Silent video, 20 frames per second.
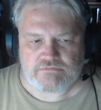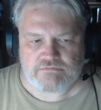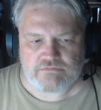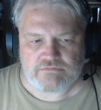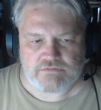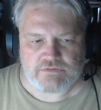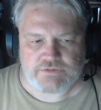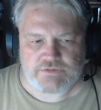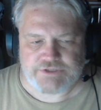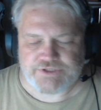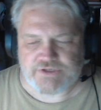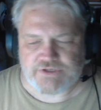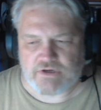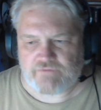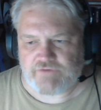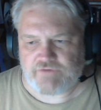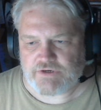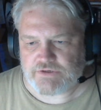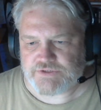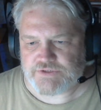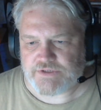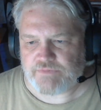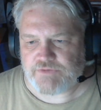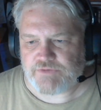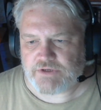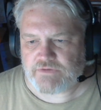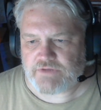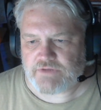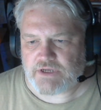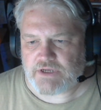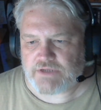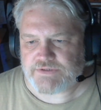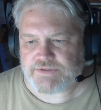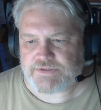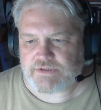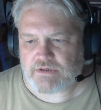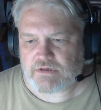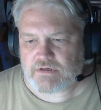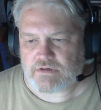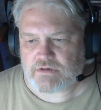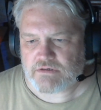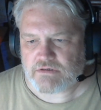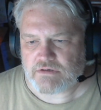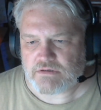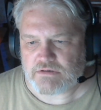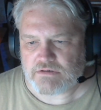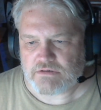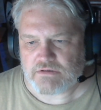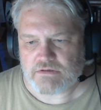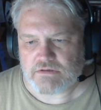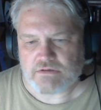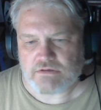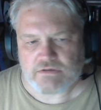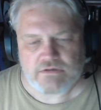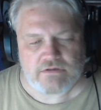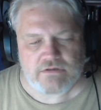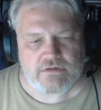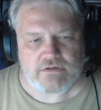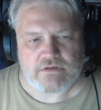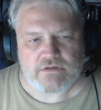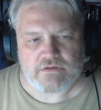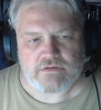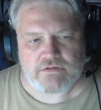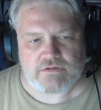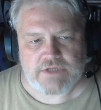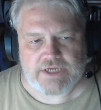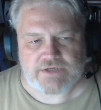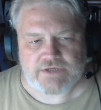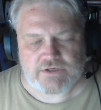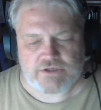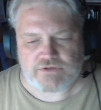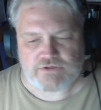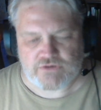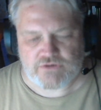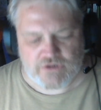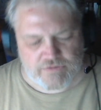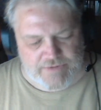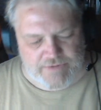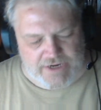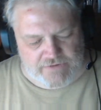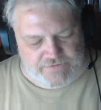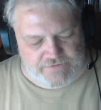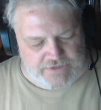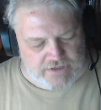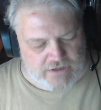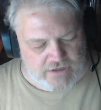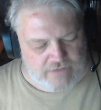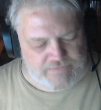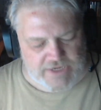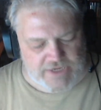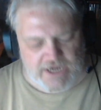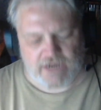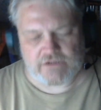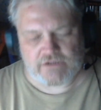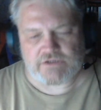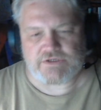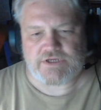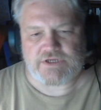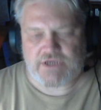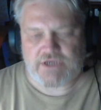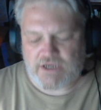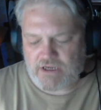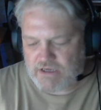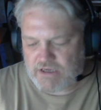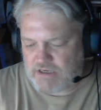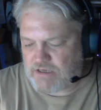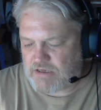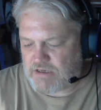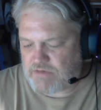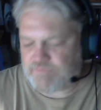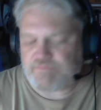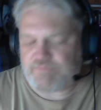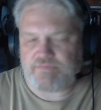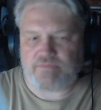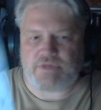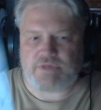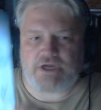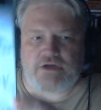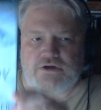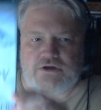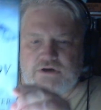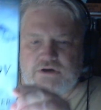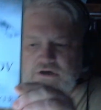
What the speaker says: discovering something that you didn't know about. Alan K. Baker,